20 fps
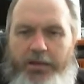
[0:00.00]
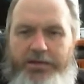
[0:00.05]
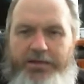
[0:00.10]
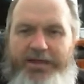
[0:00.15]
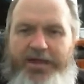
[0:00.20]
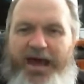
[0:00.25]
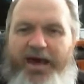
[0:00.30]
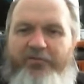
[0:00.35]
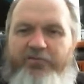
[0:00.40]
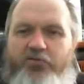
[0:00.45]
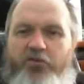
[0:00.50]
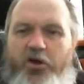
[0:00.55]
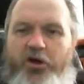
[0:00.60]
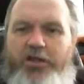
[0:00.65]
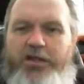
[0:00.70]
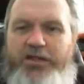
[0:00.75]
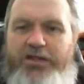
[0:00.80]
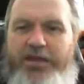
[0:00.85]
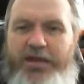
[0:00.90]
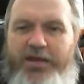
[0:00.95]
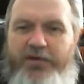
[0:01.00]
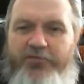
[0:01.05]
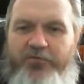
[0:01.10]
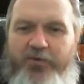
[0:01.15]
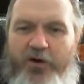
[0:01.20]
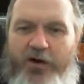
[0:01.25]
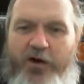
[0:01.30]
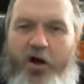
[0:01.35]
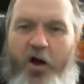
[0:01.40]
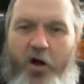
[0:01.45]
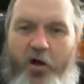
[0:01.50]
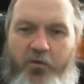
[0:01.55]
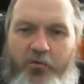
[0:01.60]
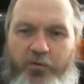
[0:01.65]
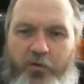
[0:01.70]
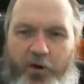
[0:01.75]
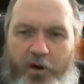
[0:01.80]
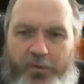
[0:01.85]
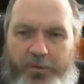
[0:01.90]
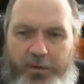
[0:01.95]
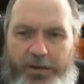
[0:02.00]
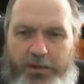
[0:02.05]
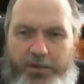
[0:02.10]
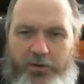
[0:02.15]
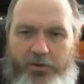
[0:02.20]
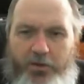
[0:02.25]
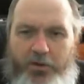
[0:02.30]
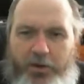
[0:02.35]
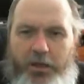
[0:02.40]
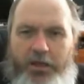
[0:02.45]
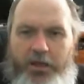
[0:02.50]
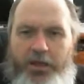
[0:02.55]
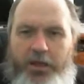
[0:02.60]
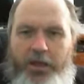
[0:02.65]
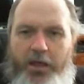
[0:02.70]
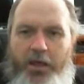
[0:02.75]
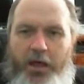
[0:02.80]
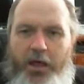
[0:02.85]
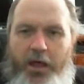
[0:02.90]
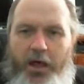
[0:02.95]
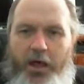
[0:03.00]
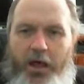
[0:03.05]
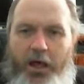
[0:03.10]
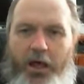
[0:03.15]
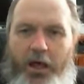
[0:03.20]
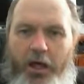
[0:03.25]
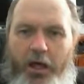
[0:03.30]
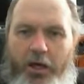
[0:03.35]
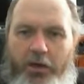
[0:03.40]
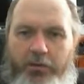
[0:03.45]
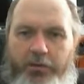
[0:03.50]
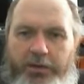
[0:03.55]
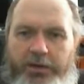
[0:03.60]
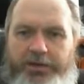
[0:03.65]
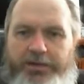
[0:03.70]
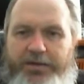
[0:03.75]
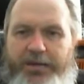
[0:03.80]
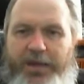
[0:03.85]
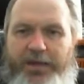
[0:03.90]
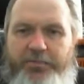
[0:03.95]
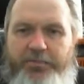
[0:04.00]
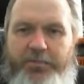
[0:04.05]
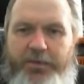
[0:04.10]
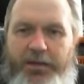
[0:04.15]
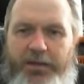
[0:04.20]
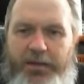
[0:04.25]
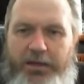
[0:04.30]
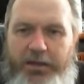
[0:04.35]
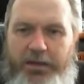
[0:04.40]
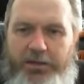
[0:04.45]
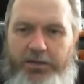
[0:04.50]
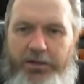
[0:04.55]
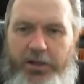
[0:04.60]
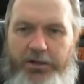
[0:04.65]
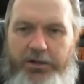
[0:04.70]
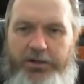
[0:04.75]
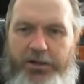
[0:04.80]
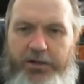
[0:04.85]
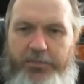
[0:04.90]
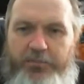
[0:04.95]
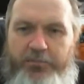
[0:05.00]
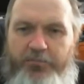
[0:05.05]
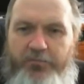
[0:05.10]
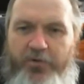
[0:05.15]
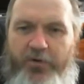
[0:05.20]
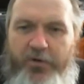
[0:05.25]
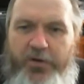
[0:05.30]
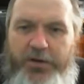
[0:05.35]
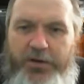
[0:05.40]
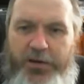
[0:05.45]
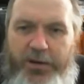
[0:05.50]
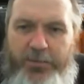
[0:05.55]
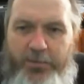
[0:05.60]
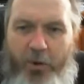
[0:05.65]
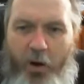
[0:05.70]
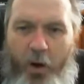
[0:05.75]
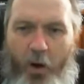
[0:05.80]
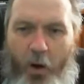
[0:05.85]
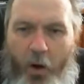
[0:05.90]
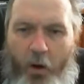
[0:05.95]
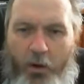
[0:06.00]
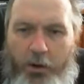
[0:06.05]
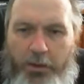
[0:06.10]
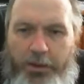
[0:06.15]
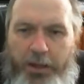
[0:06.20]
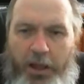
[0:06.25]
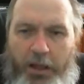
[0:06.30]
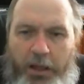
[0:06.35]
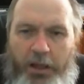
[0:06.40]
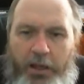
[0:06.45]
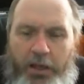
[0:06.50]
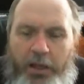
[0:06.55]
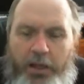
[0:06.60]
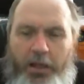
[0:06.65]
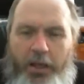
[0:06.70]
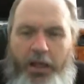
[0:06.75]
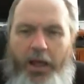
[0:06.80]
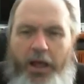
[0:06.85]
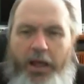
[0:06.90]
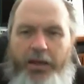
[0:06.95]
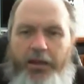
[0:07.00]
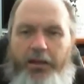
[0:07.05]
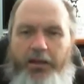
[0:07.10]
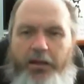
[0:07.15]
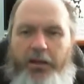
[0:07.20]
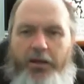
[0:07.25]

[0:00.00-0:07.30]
They have done dick fuck all for me, okay? They sent me in the deep, very deep hole, and,